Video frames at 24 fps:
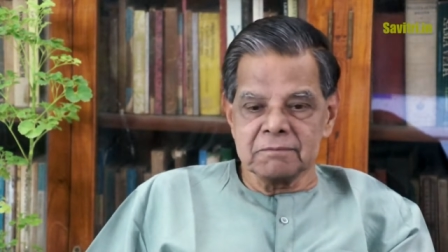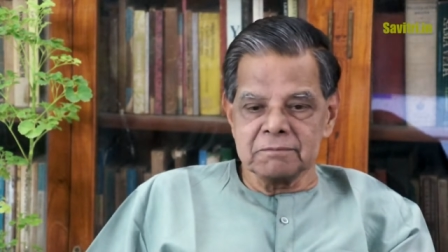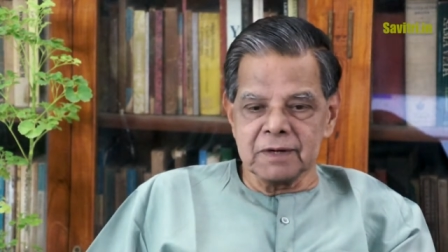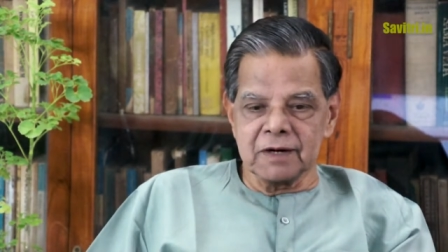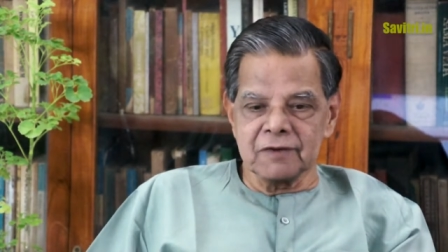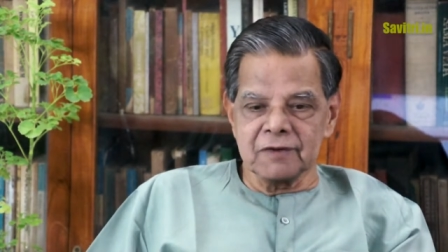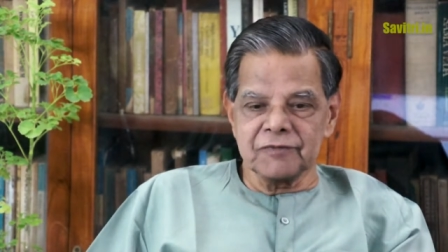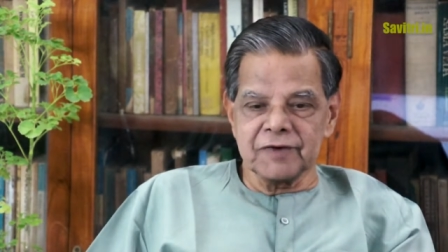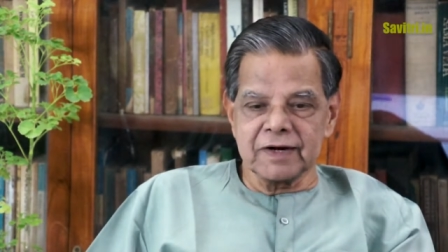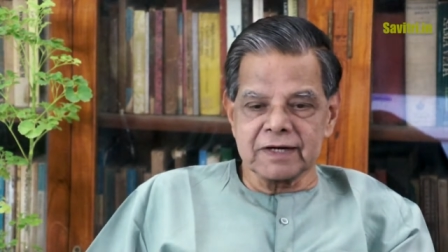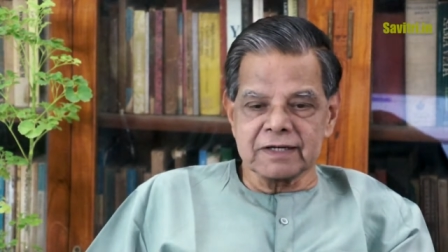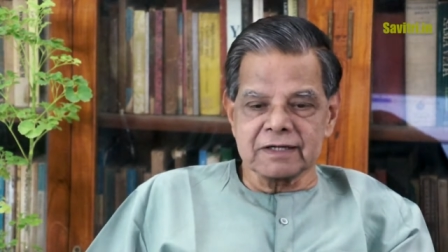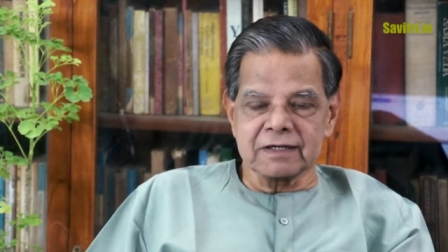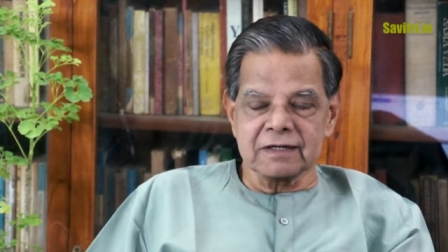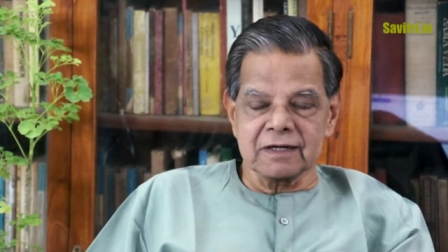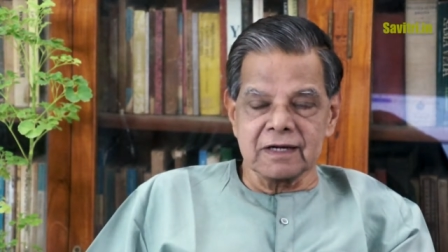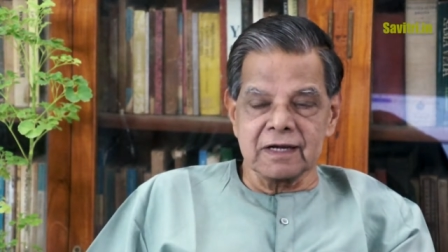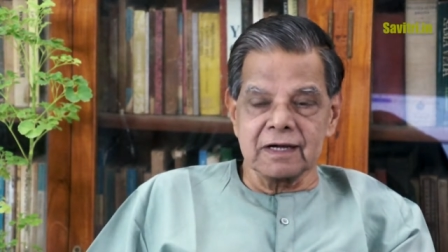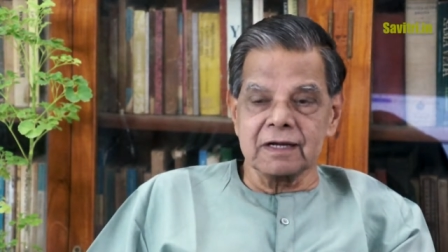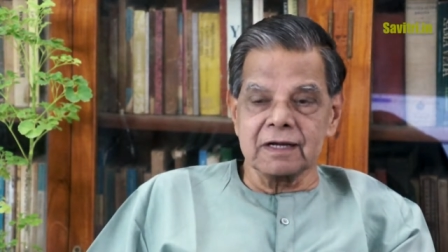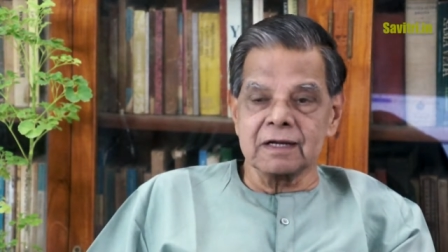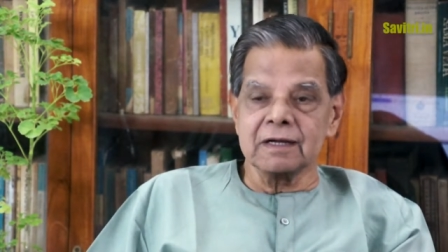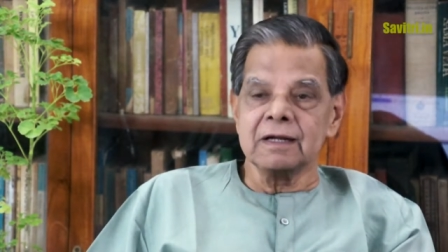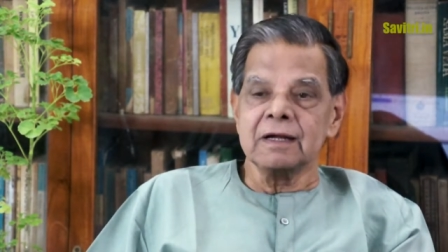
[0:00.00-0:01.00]
perfect
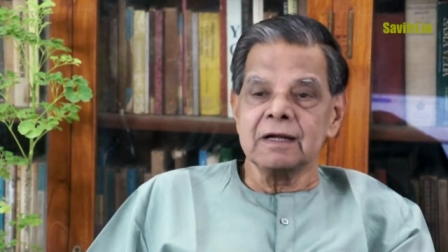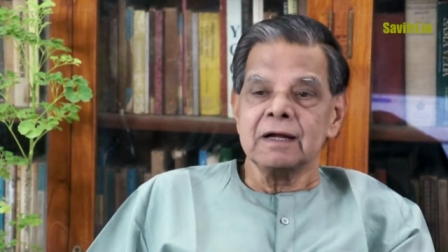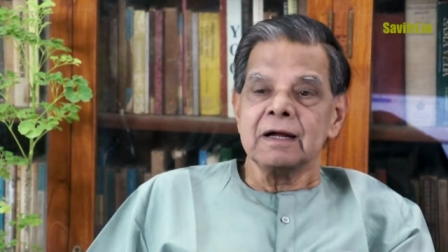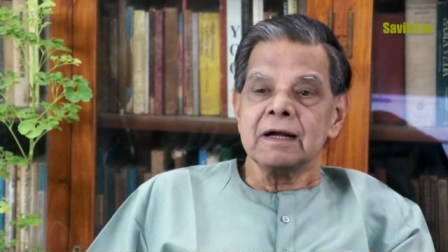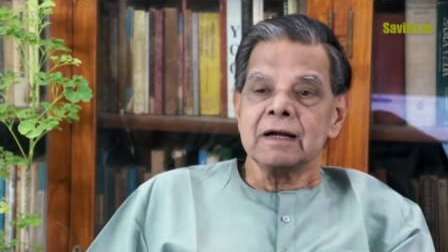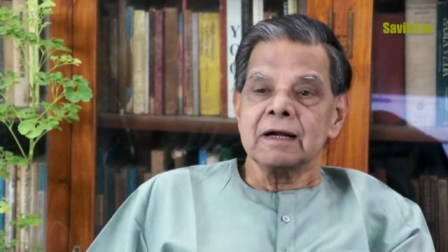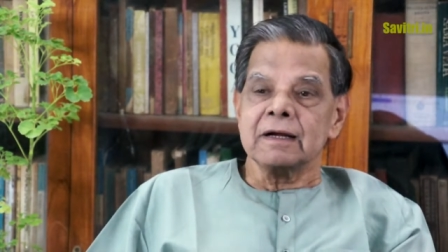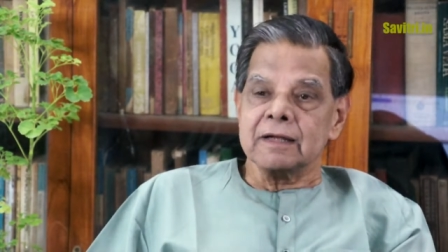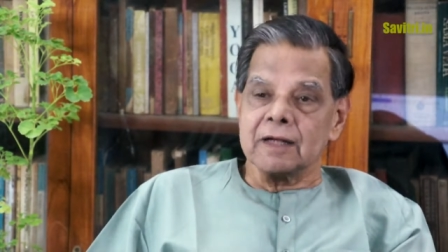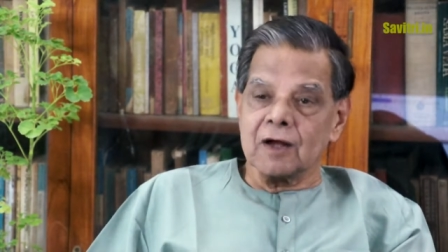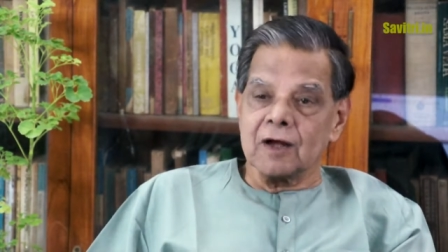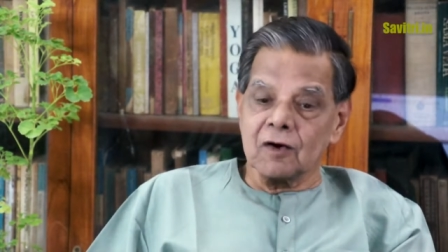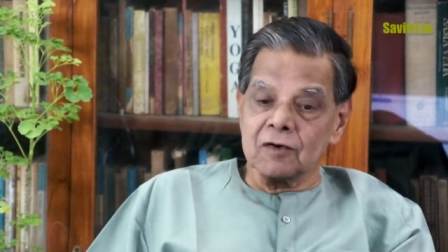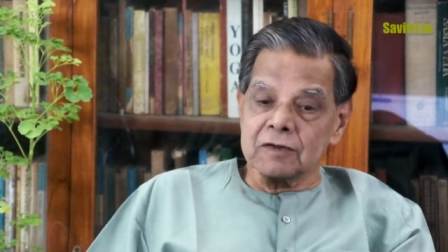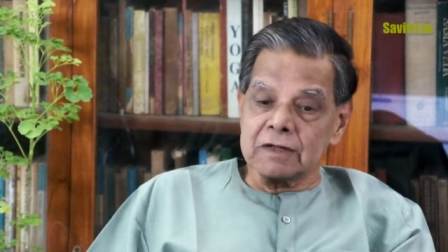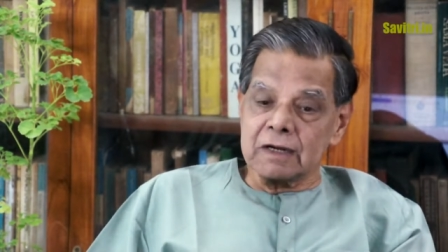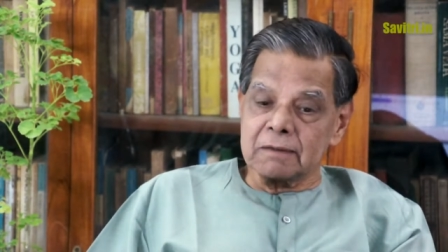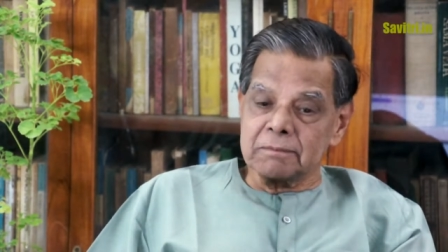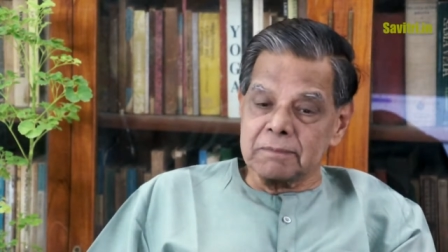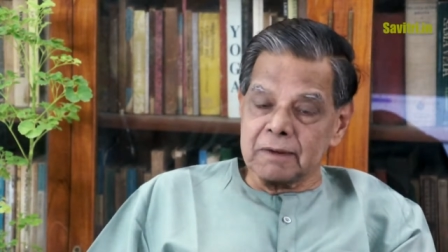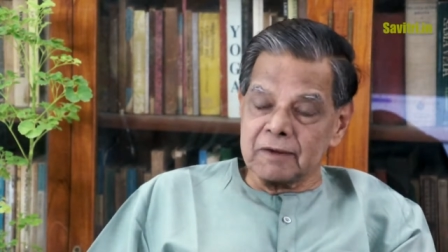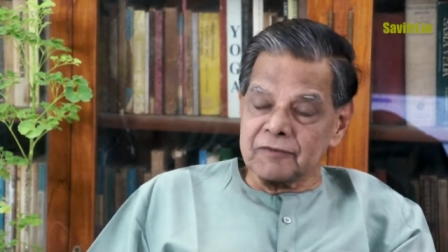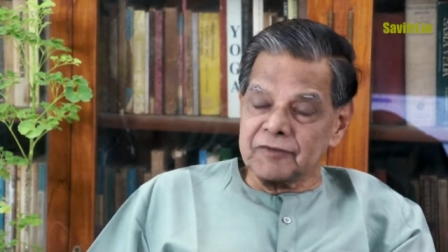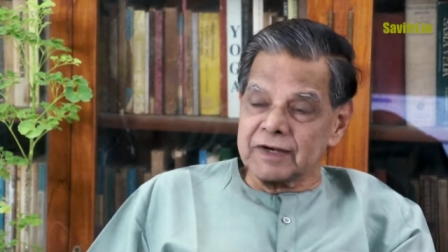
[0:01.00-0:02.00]
shrine. Now
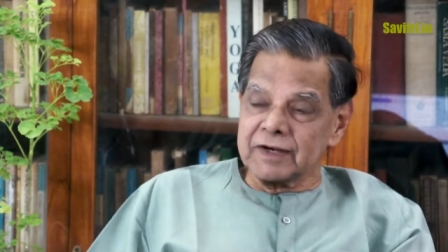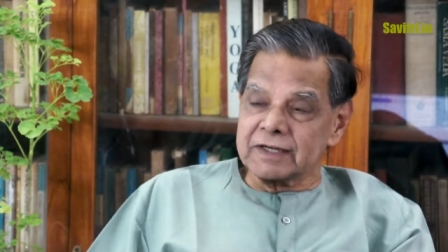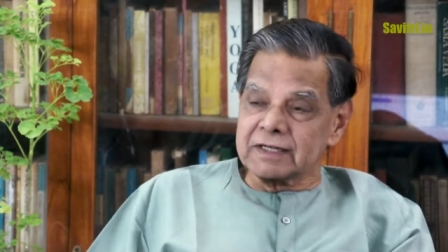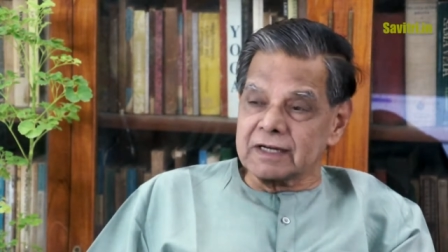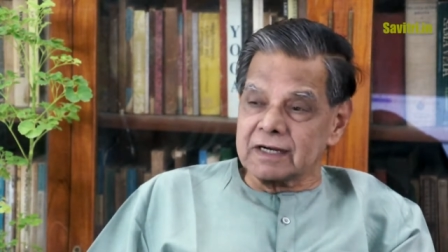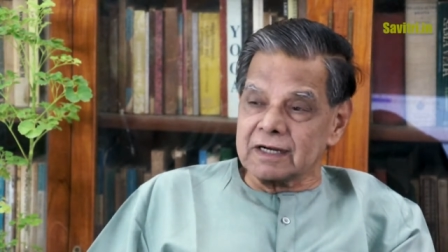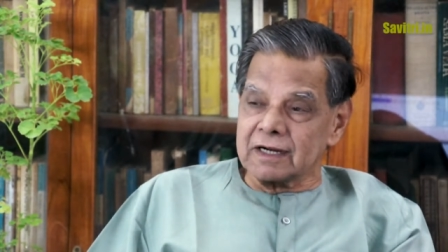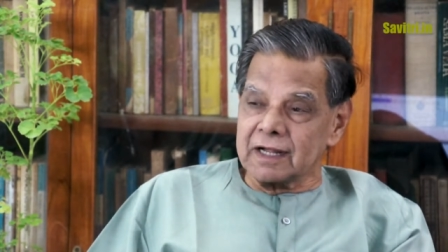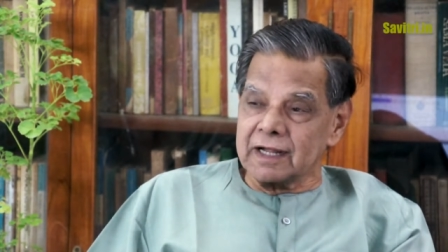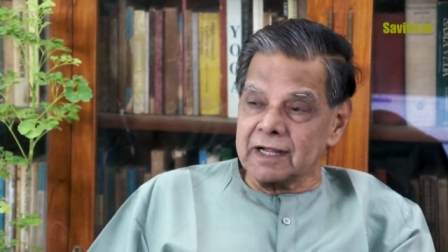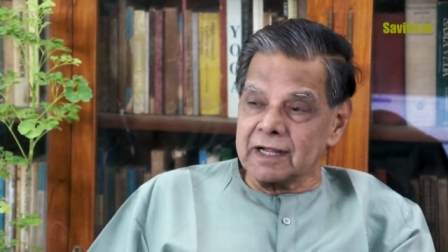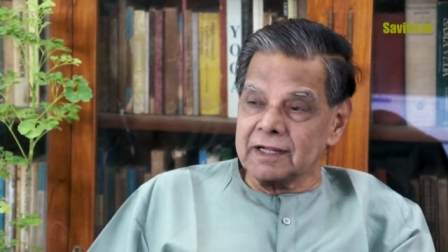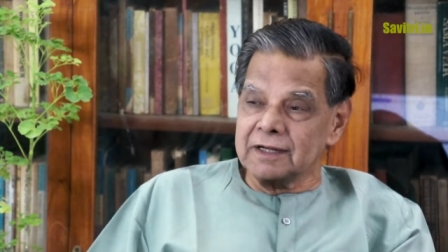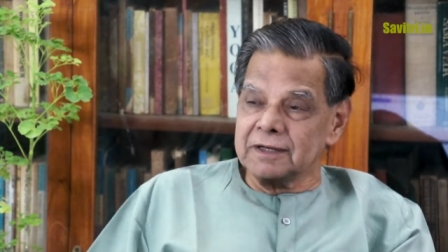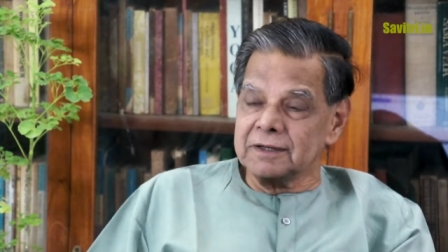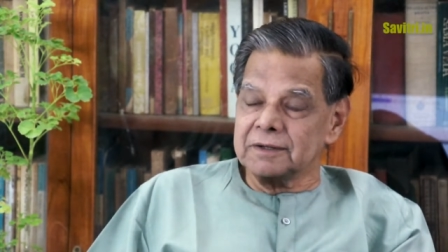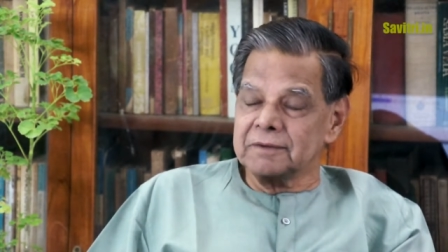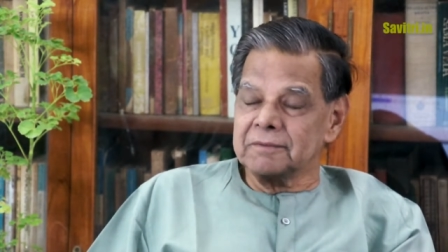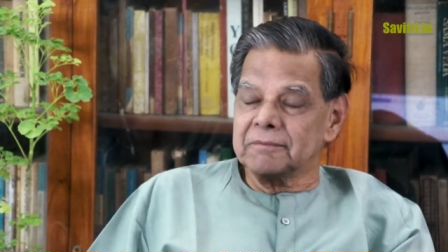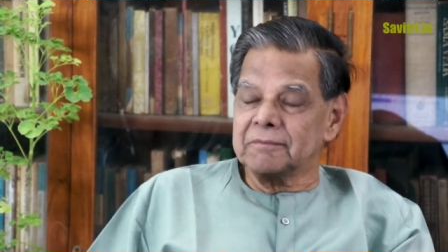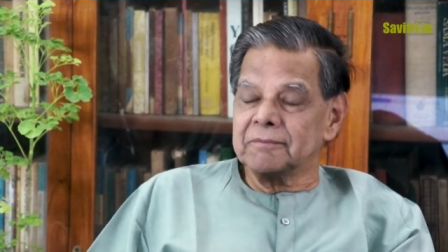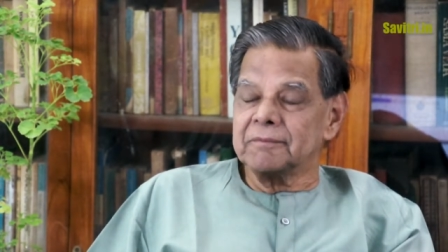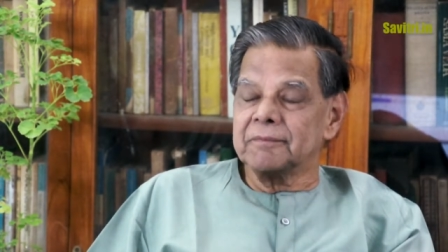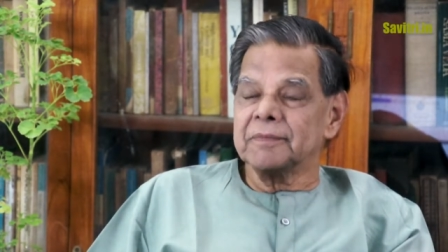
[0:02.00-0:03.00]
that perfect
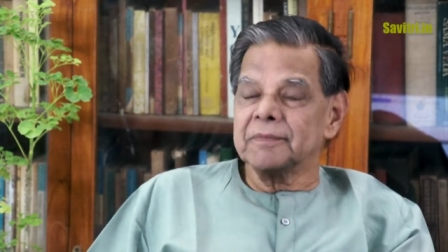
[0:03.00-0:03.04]
shrine